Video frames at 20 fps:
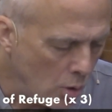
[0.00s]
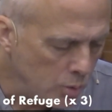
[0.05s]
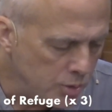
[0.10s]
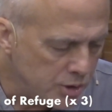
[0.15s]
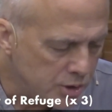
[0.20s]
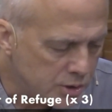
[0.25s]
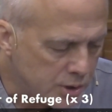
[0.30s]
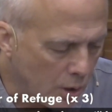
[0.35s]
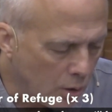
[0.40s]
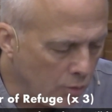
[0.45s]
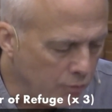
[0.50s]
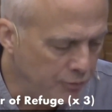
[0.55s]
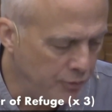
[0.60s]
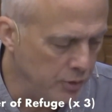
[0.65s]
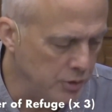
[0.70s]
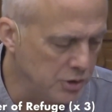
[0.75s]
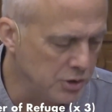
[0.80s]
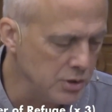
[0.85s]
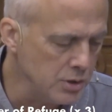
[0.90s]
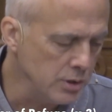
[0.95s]

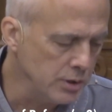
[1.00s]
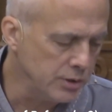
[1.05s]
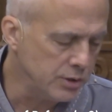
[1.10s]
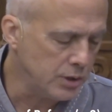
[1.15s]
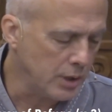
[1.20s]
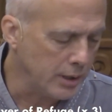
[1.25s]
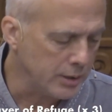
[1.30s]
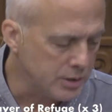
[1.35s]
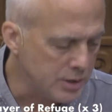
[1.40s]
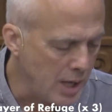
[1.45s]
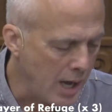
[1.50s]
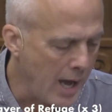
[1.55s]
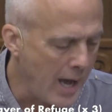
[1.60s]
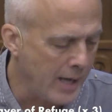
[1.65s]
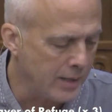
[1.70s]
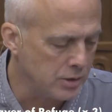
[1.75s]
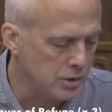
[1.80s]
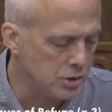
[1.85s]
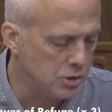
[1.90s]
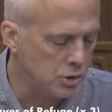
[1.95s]
selfishness
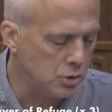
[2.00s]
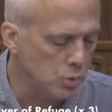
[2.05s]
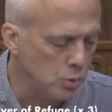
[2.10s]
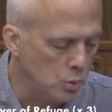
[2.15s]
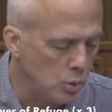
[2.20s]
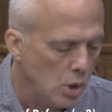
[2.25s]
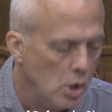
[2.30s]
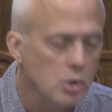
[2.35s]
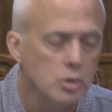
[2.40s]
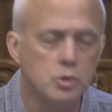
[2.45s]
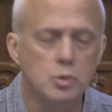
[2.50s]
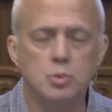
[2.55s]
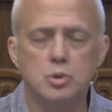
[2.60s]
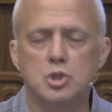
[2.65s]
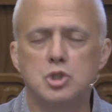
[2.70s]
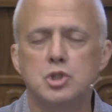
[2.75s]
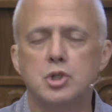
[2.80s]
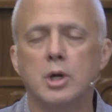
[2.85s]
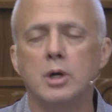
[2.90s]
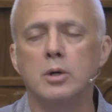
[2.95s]
attached to
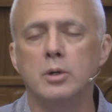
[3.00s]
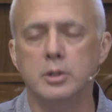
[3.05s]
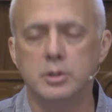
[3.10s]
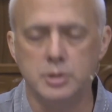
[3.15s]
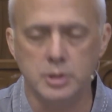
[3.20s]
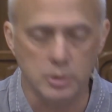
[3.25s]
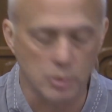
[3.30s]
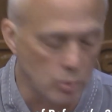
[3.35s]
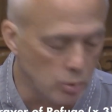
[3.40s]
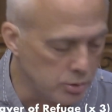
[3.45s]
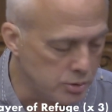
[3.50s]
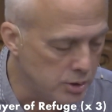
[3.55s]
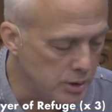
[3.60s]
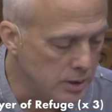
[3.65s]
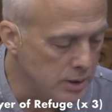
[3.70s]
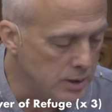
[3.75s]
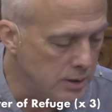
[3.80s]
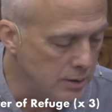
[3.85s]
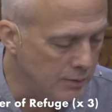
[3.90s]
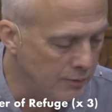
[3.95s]
charity or to
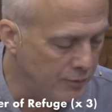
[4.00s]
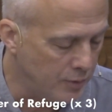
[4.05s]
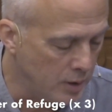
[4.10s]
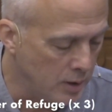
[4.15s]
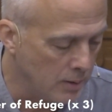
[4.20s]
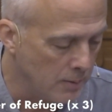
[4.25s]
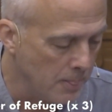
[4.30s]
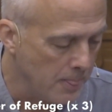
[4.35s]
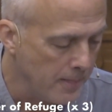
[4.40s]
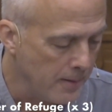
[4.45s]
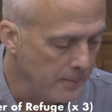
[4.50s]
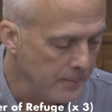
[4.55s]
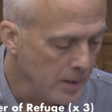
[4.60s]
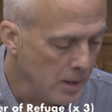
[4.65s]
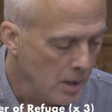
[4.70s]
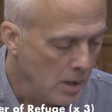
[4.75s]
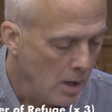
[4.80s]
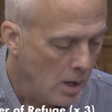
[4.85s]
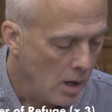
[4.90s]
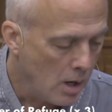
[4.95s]
giving.
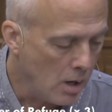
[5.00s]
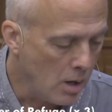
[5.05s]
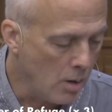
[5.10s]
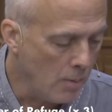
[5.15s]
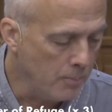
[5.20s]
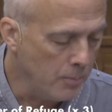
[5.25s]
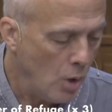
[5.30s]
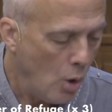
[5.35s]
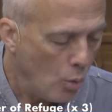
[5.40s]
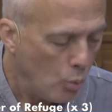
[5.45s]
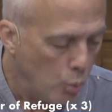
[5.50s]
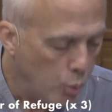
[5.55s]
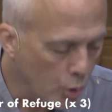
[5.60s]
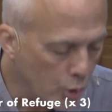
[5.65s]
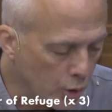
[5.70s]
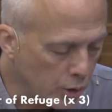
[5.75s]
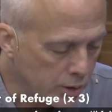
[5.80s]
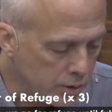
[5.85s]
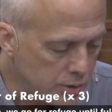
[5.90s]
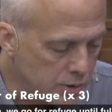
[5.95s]

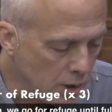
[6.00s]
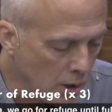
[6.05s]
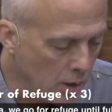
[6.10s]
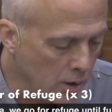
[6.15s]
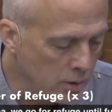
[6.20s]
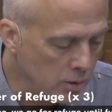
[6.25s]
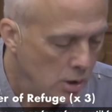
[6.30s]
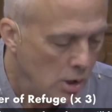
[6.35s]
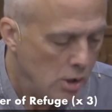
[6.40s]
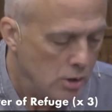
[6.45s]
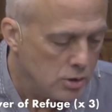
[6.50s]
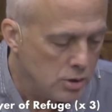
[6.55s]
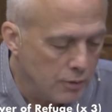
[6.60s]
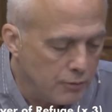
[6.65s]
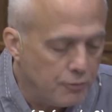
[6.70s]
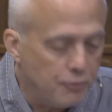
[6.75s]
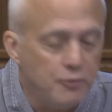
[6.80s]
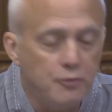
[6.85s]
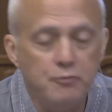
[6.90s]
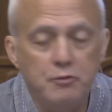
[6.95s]
Work done to
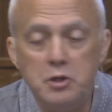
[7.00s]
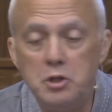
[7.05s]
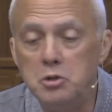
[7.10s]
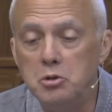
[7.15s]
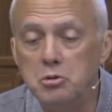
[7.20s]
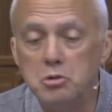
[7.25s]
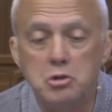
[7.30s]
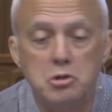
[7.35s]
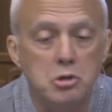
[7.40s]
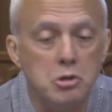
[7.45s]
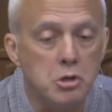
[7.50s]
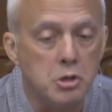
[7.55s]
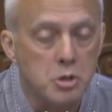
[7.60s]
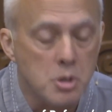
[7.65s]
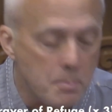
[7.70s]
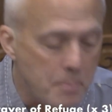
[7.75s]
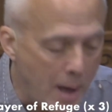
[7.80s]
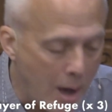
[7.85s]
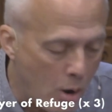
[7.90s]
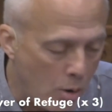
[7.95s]
feel good
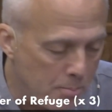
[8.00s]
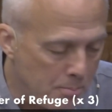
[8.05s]
about